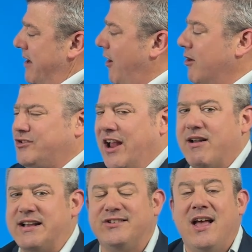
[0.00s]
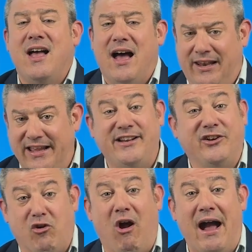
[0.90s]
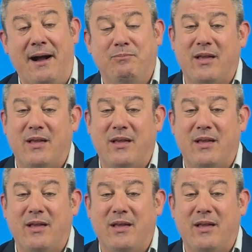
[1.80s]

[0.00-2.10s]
Those areas are leaning drier,